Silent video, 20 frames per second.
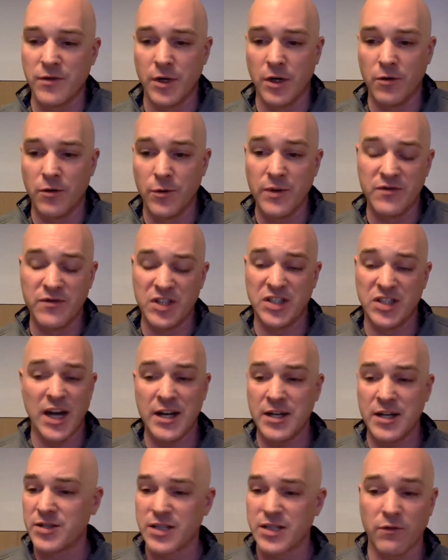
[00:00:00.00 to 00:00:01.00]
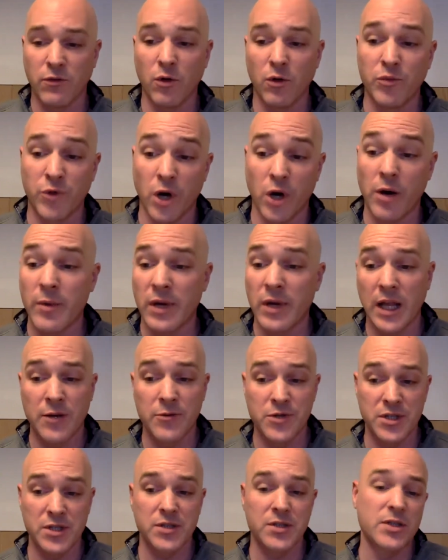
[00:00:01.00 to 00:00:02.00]
we've designed several programming
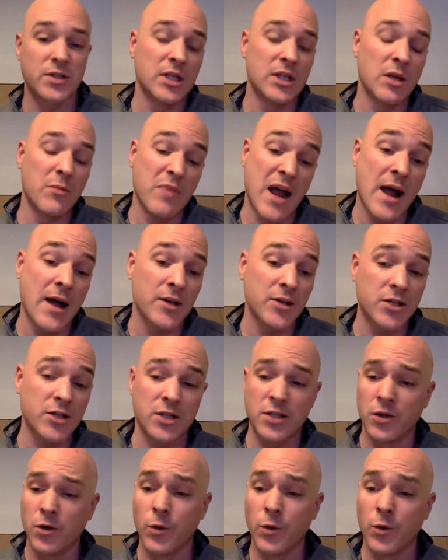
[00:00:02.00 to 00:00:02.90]
languages in the past.